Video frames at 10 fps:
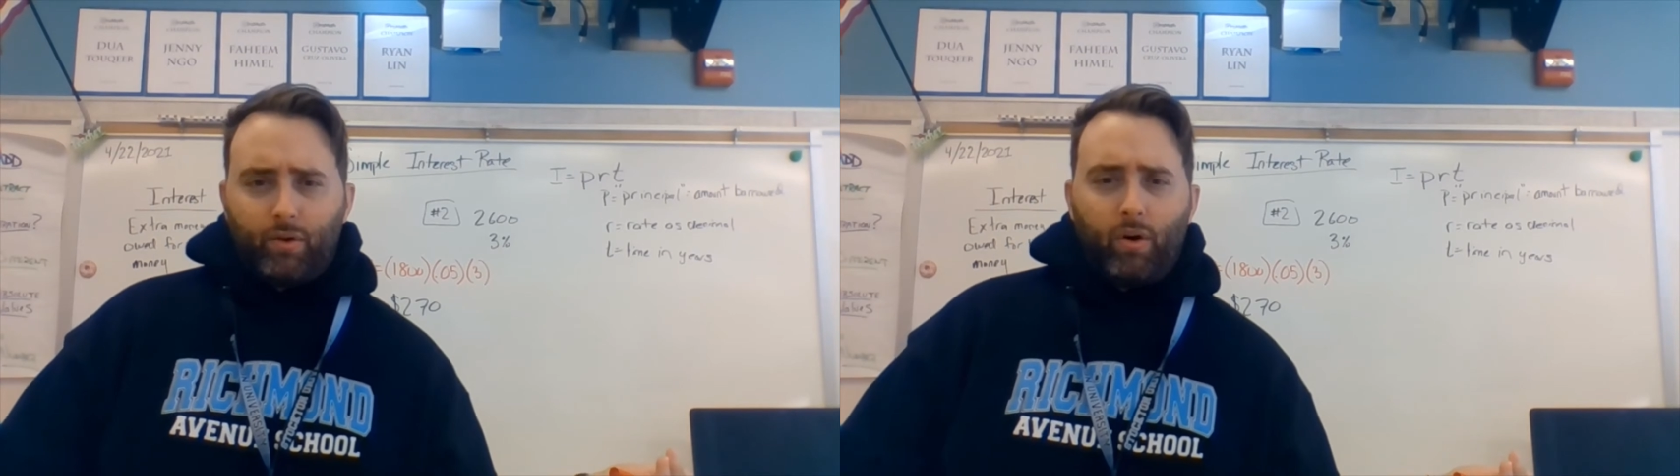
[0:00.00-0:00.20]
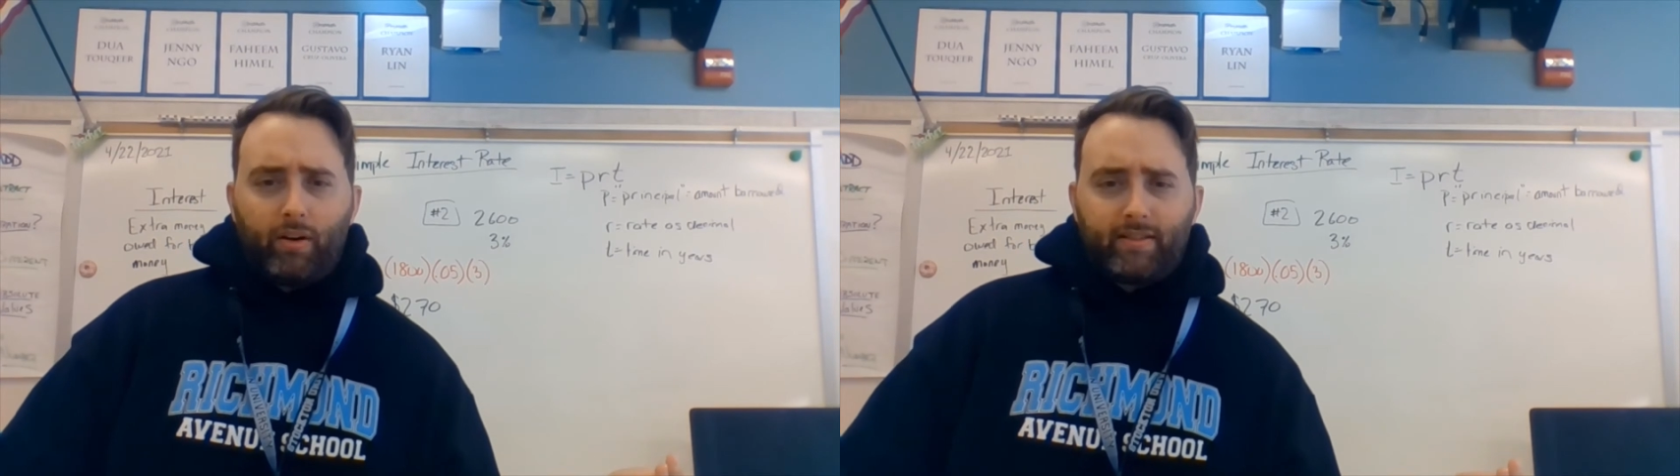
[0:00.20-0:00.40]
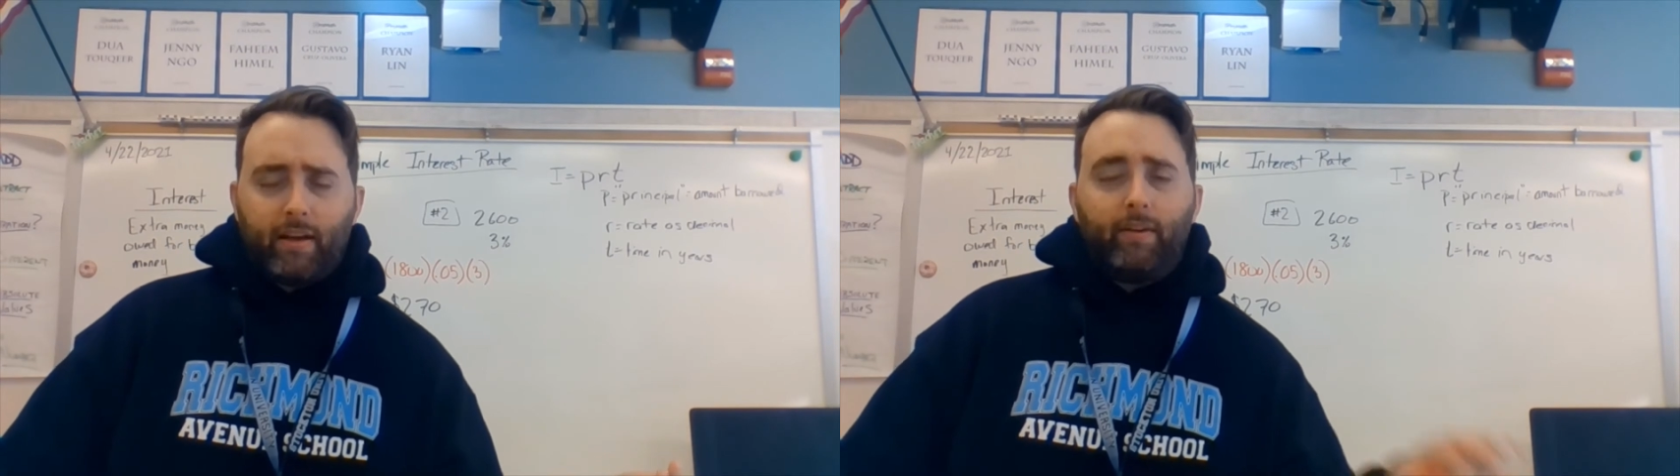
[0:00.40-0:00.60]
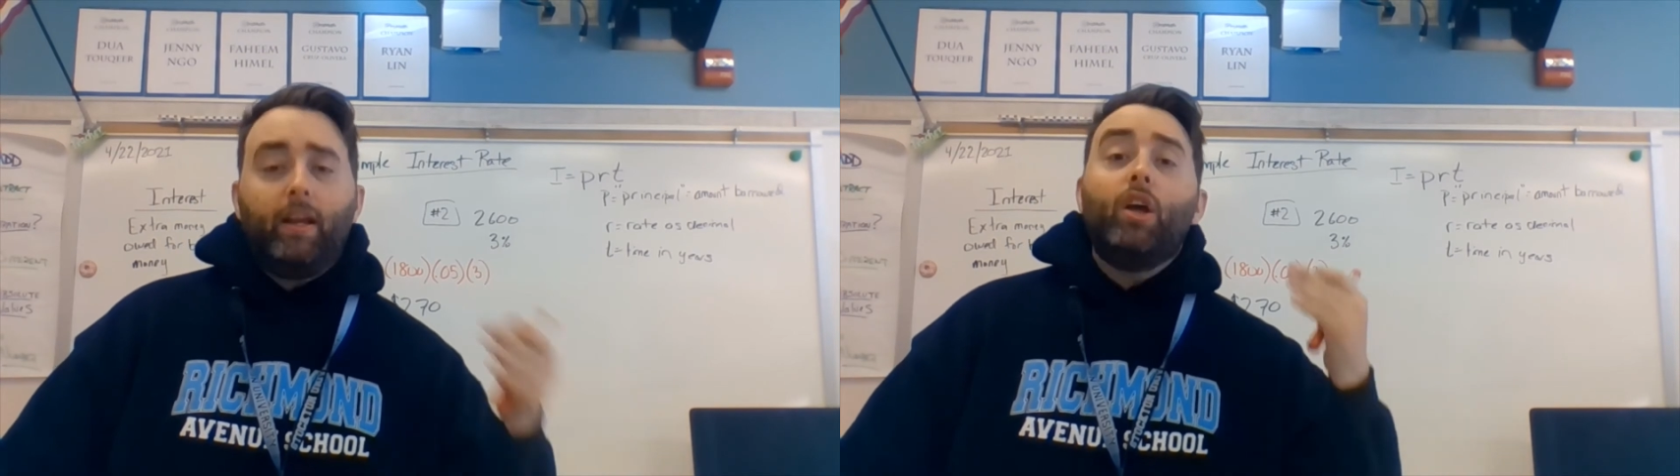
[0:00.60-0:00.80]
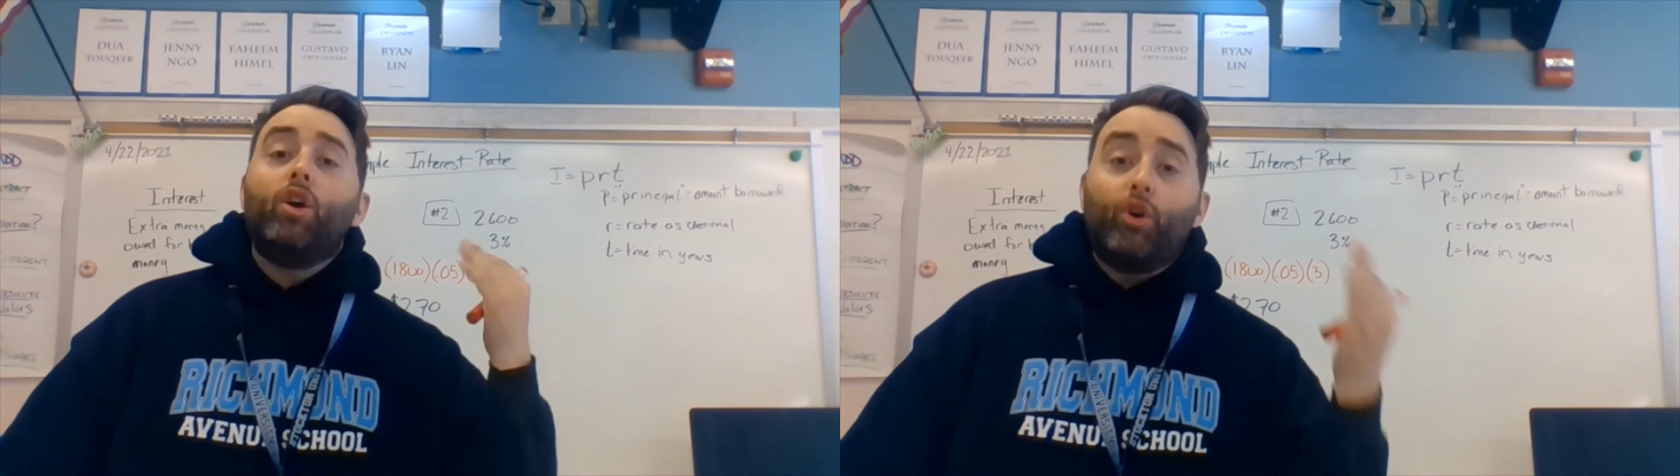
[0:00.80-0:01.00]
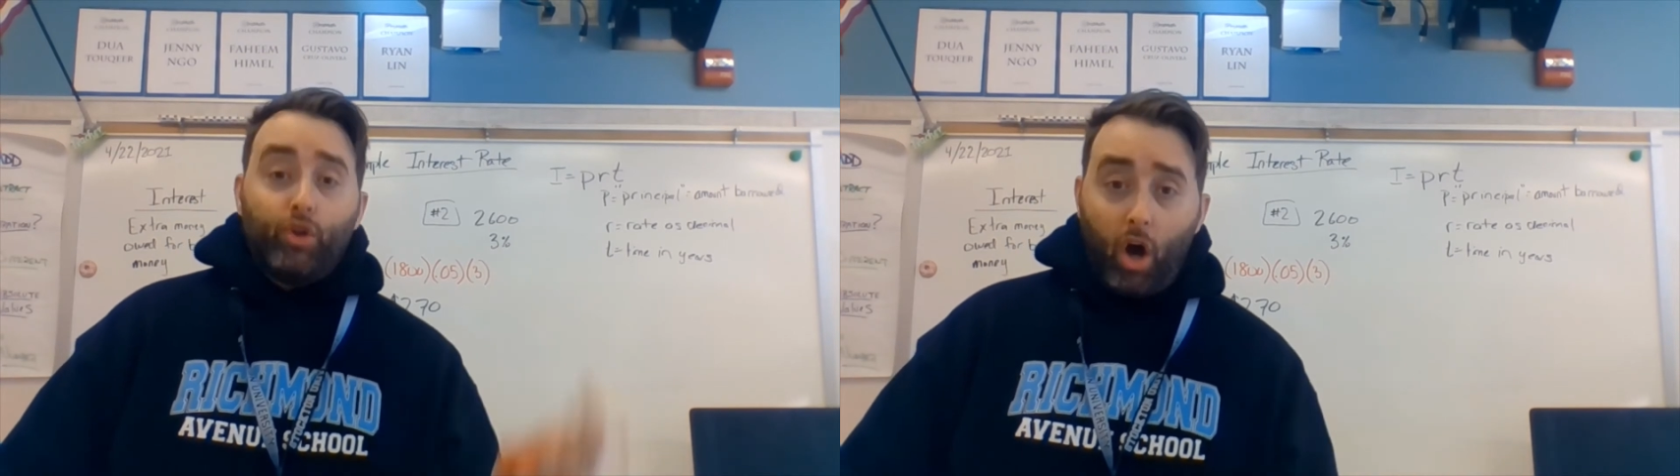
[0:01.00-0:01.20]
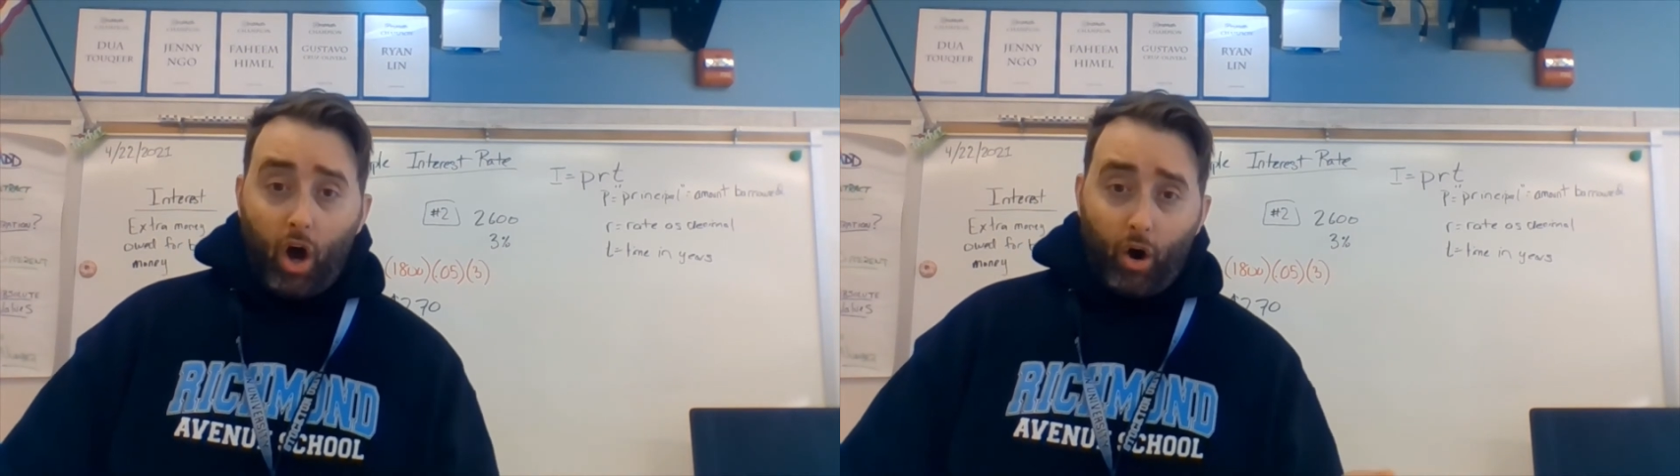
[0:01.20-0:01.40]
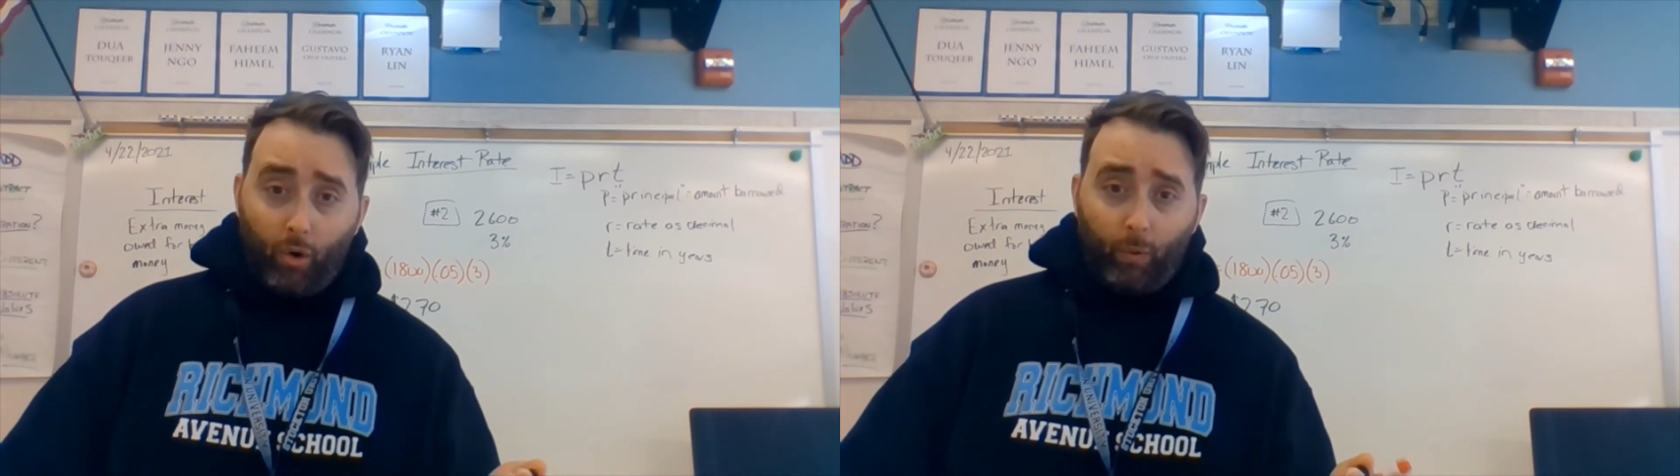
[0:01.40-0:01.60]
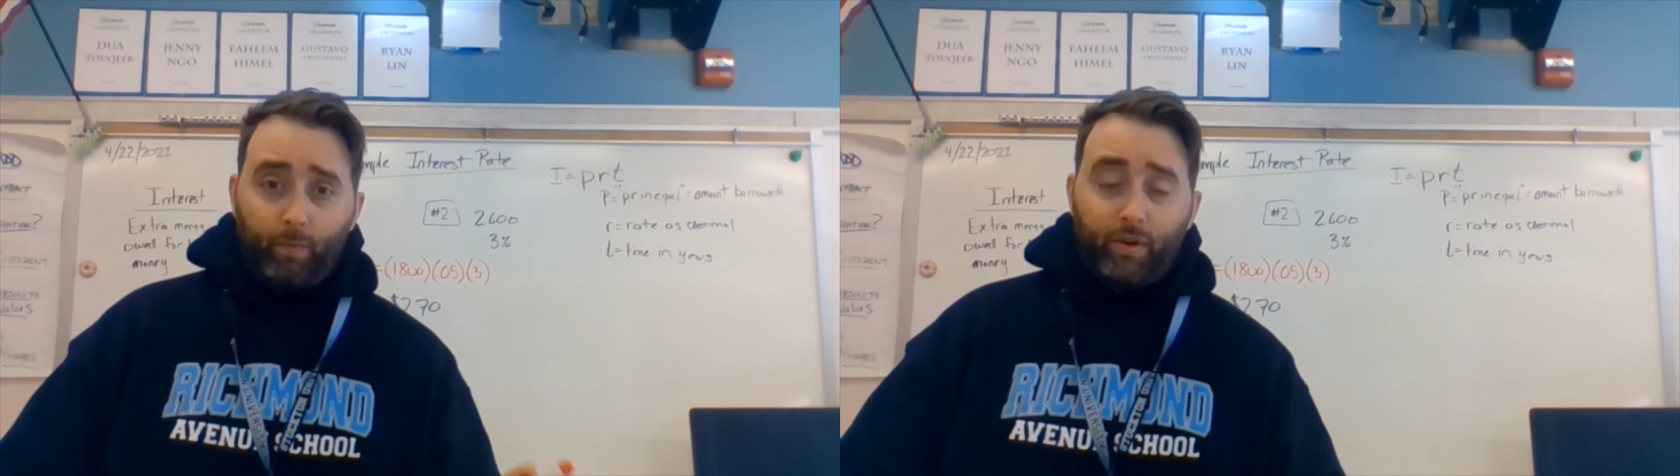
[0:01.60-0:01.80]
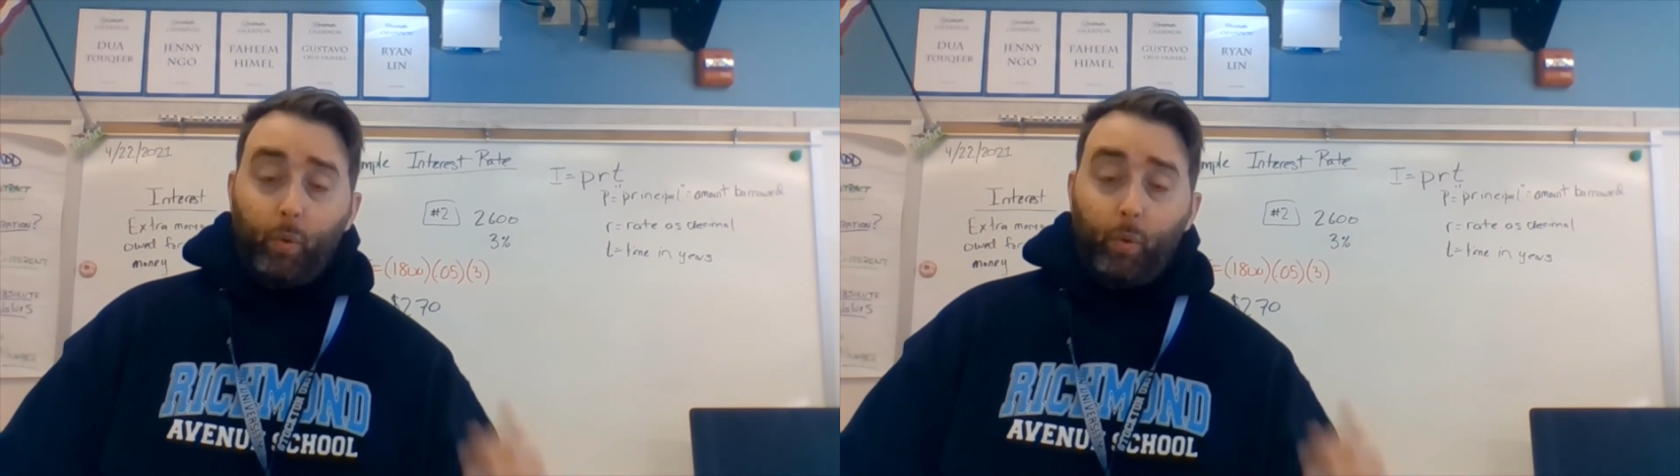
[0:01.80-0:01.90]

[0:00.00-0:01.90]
$270, no,